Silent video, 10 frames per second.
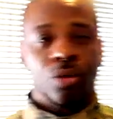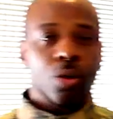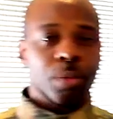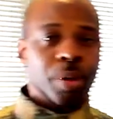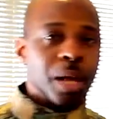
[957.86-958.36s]

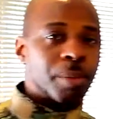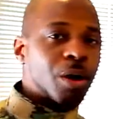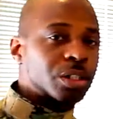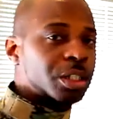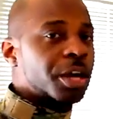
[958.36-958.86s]
during the
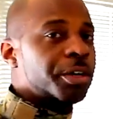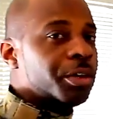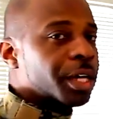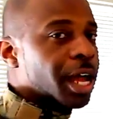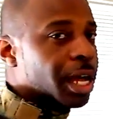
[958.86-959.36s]
paintball
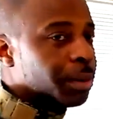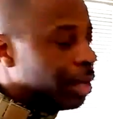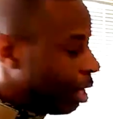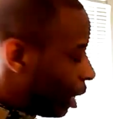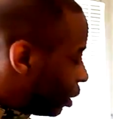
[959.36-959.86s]
scenario game,
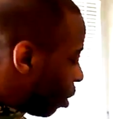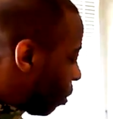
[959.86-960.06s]
that's